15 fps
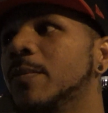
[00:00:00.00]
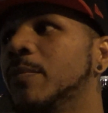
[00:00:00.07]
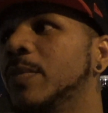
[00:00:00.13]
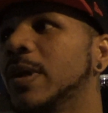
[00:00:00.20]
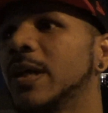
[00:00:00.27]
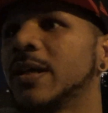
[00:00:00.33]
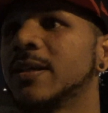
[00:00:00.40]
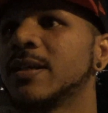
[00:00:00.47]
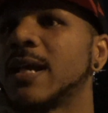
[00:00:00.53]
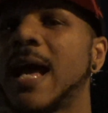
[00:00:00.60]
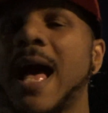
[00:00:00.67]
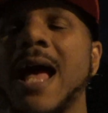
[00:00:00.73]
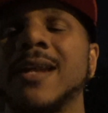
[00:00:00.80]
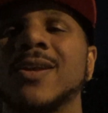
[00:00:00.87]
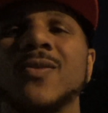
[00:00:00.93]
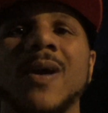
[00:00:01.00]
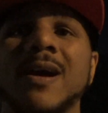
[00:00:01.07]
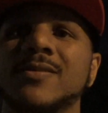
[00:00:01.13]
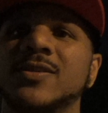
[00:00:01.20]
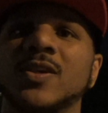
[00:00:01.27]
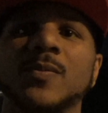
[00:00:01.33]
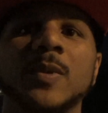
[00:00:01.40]
But I knew
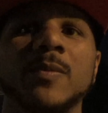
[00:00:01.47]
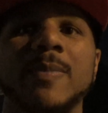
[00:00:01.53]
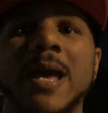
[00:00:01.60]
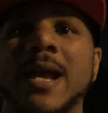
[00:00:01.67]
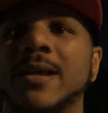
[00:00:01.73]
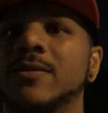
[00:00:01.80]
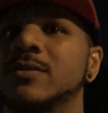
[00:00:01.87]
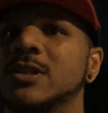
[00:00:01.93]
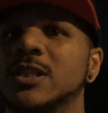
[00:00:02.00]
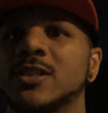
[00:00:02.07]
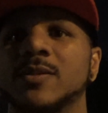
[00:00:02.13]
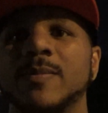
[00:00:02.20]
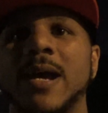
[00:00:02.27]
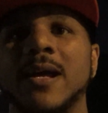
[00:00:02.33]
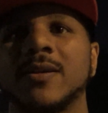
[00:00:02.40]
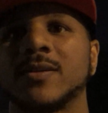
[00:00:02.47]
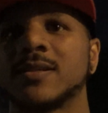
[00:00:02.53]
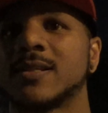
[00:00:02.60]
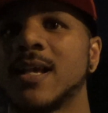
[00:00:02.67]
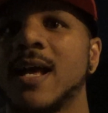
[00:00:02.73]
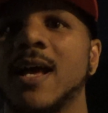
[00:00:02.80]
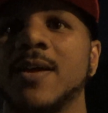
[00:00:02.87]
I was going to be back. It was just a matter
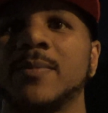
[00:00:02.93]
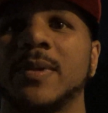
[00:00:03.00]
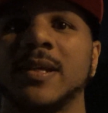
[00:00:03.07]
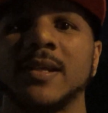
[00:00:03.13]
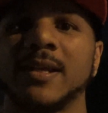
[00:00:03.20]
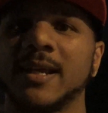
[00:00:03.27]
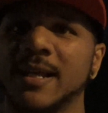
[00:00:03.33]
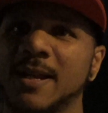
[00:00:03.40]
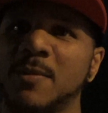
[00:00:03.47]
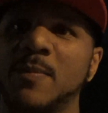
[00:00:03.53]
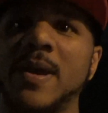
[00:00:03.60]
of time, and I'm